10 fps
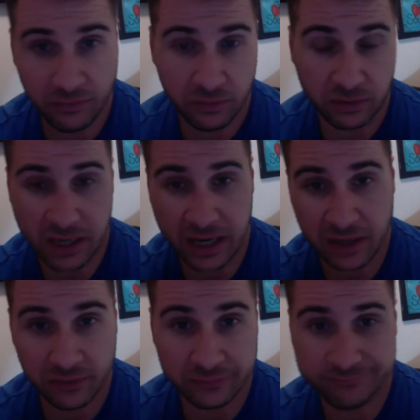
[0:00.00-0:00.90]
will
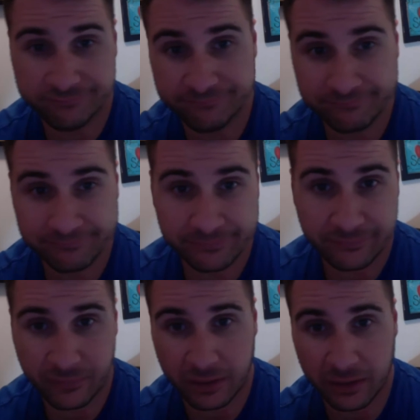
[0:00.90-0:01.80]
kind of
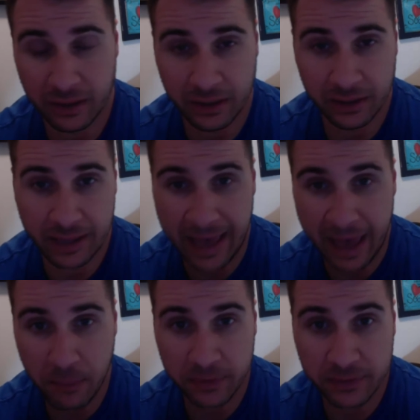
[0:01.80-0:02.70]

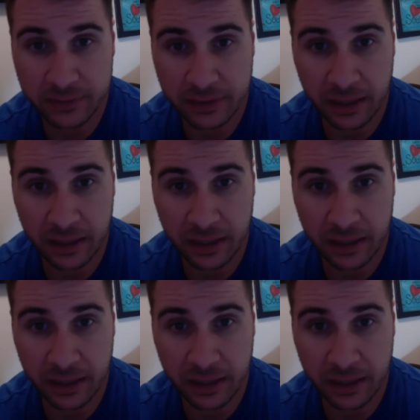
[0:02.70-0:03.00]
happens,